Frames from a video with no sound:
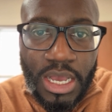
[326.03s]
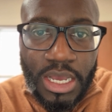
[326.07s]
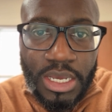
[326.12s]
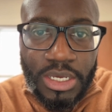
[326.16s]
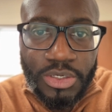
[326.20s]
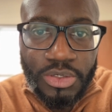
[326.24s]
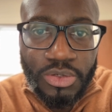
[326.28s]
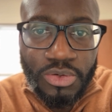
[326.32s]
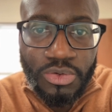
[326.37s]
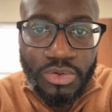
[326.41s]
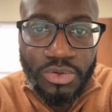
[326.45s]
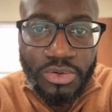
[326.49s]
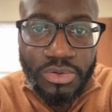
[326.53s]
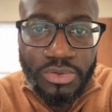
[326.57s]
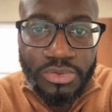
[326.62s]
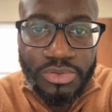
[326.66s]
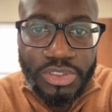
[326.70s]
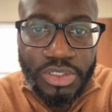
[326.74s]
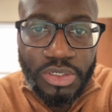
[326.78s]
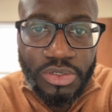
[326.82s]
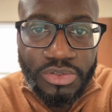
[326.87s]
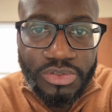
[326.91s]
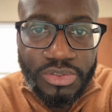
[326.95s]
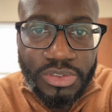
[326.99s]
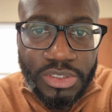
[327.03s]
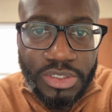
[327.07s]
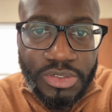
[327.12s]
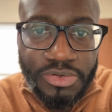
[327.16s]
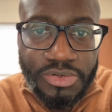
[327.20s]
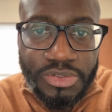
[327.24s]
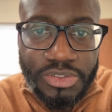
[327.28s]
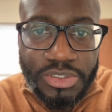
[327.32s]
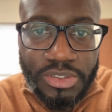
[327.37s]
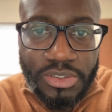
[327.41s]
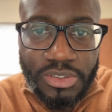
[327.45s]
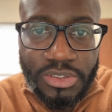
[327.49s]
your children that
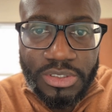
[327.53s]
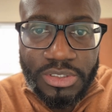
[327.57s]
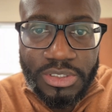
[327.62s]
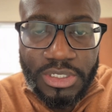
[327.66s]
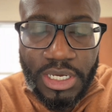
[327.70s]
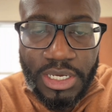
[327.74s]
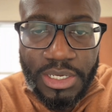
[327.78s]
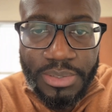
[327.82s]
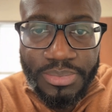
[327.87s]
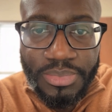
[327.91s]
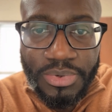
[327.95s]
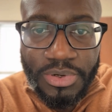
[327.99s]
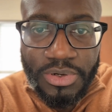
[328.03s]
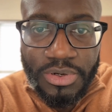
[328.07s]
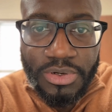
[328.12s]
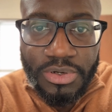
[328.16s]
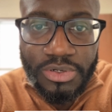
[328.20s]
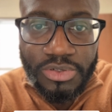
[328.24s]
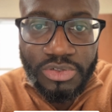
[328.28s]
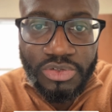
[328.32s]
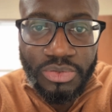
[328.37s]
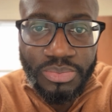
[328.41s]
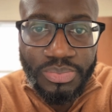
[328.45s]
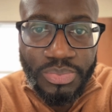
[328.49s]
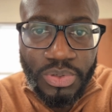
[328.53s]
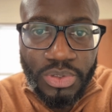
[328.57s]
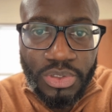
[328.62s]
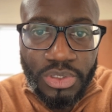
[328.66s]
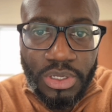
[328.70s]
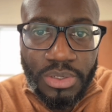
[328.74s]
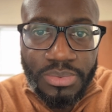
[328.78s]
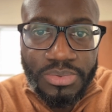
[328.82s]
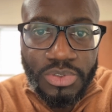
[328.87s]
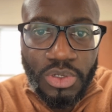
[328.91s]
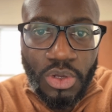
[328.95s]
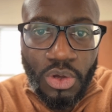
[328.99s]
are still in diapers or
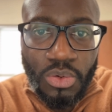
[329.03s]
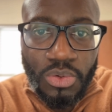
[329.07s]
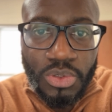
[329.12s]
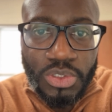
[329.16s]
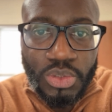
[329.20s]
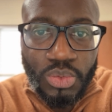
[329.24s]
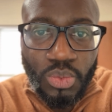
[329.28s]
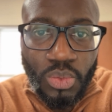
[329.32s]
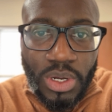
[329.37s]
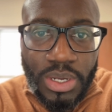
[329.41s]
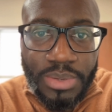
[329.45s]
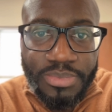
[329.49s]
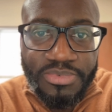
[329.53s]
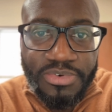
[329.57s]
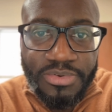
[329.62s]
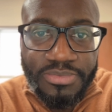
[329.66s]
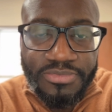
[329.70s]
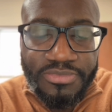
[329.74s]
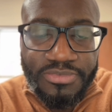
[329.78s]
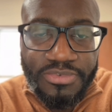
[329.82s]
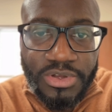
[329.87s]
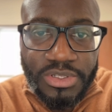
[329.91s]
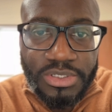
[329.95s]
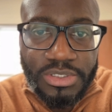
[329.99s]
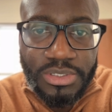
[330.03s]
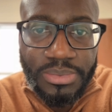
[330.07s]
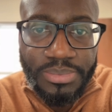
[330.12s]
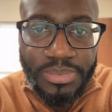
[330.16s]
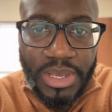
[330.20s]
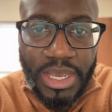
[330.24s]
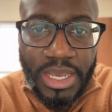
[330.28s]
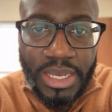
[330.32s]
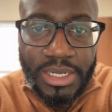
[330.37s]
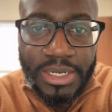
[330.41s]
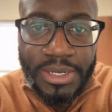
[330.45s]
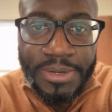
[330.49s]
pull-ups, always wipe from front to
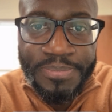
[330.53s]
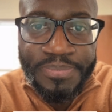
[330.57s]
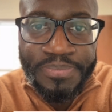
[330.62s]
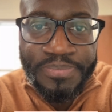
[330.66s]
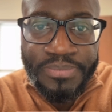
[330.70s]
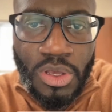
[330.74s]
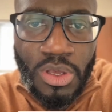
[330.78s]
back.